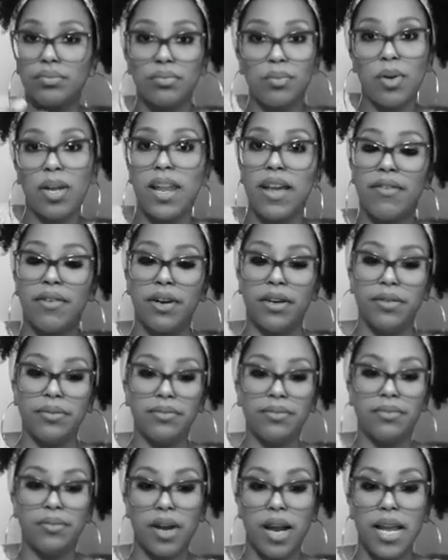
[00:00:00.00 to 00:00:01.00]
whatever,
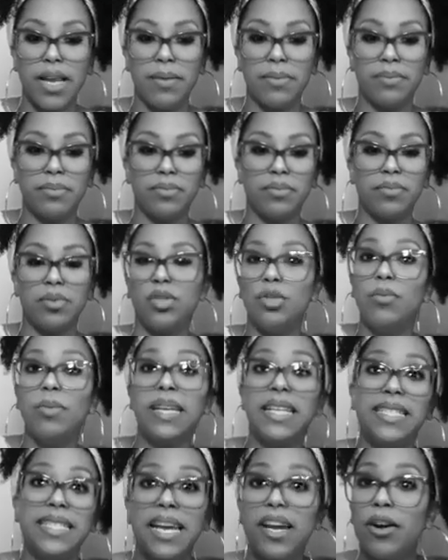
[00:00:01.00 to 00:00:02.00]
right? Too
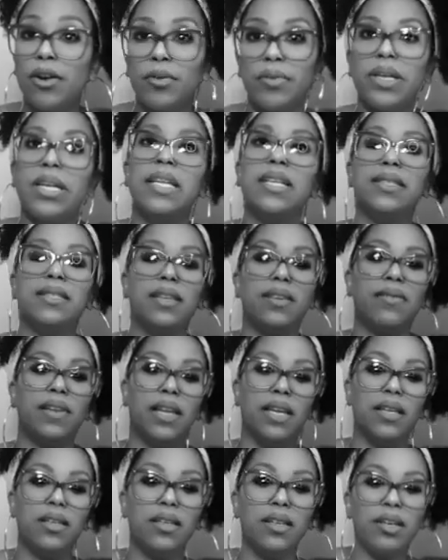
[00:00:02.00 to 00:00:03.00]
many tarot readings
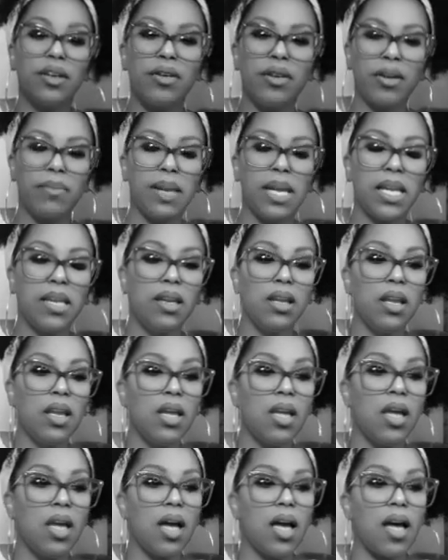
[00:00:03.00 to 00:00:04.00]
even, you know what I mean?
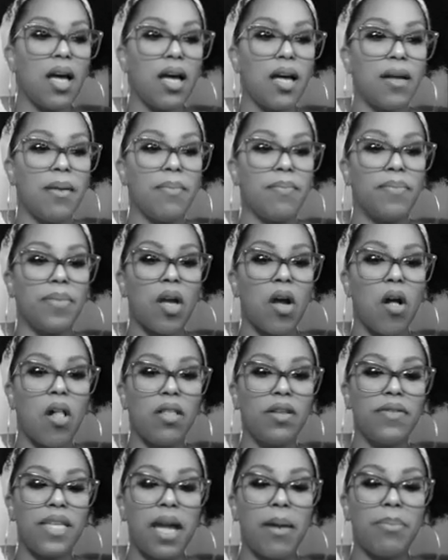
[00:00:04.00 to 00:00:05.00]
All
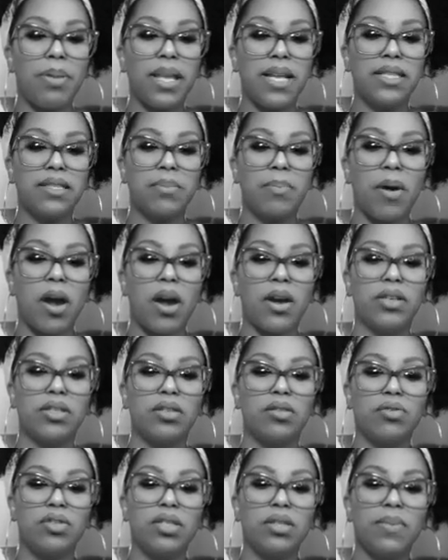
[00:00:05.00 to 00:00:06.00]
of that plays a part.
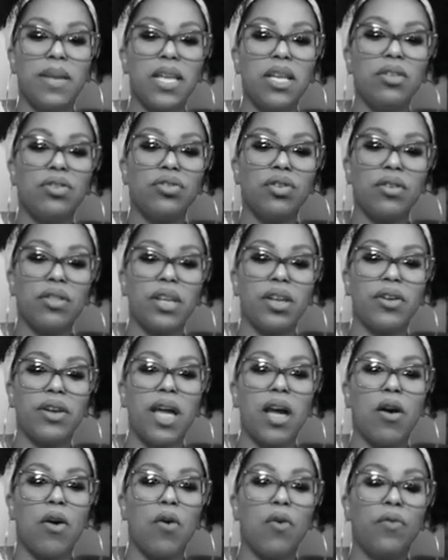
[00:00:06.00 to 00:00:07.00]
So just making sure that you're
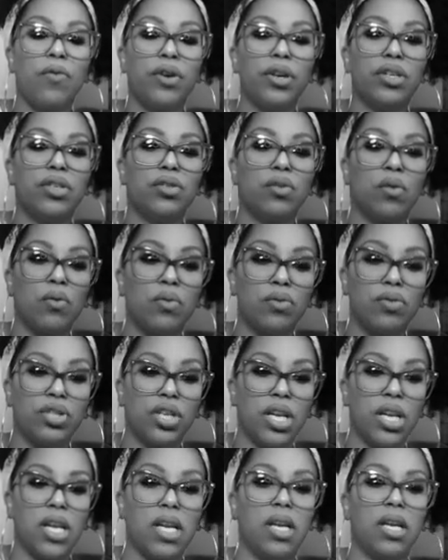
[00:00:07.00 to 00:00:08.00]
not
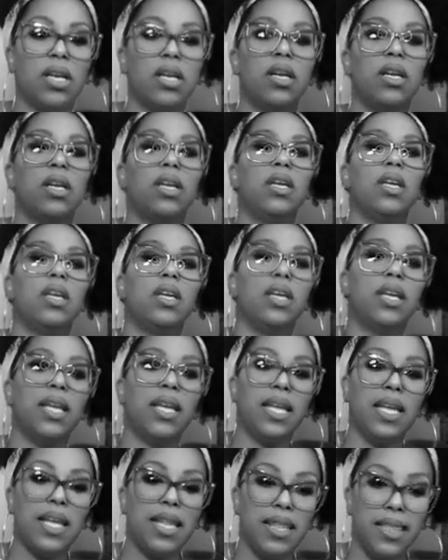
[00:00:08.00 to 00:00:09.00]
overindulging
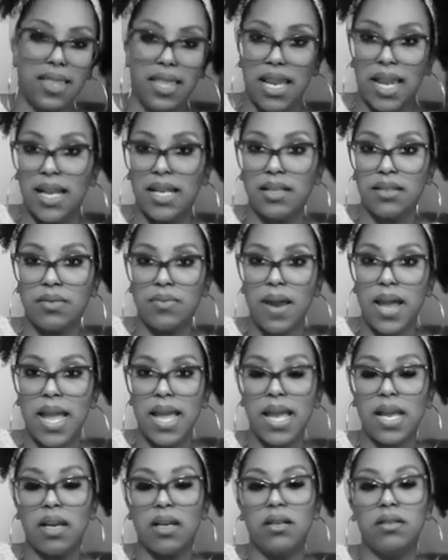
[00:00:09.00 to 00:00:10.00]
in things,
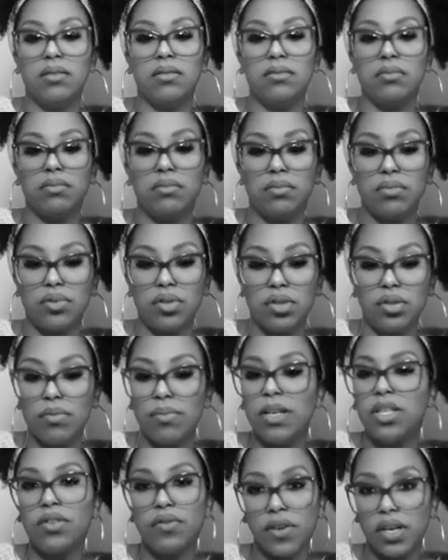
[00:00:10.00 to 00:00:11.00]
right? Too
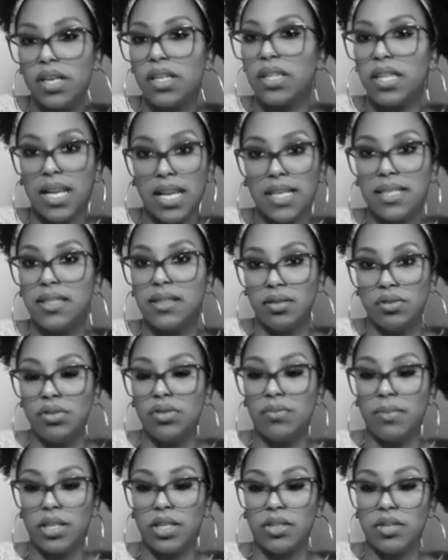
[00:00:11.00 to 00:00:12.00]
much of a good thing is still
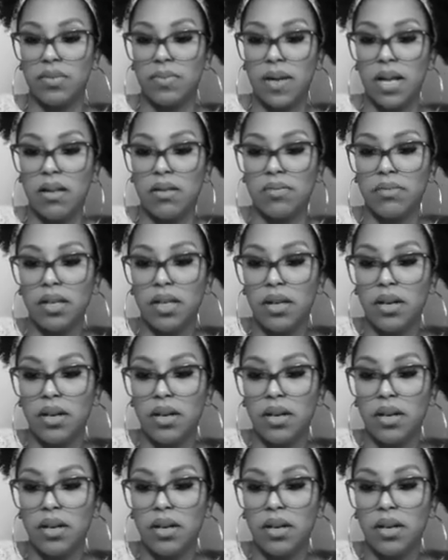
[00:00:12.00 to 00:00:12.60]
too much as well,